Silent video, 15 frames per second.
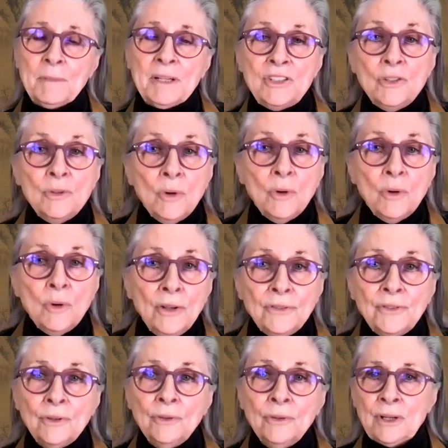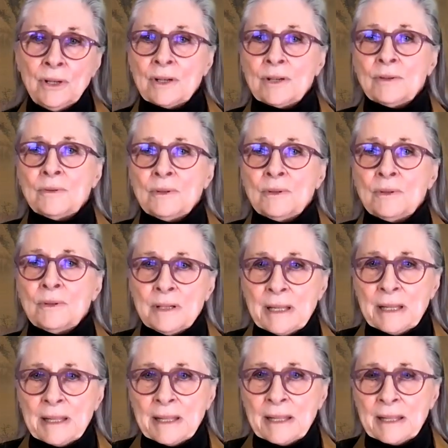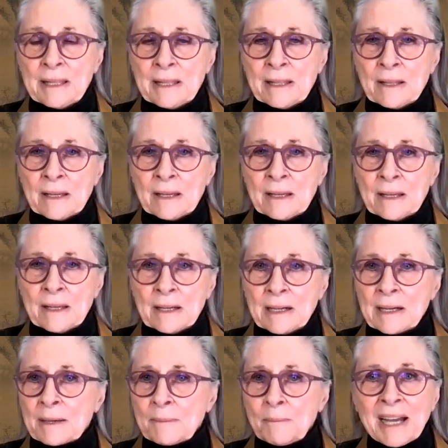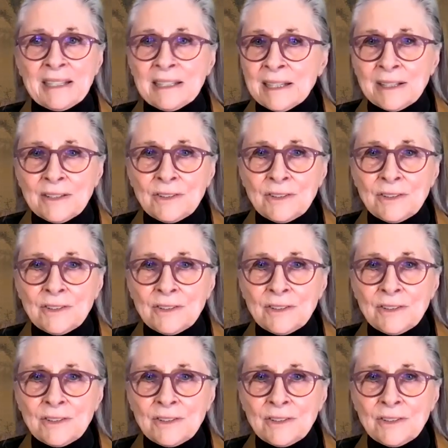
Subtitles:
But you also know it might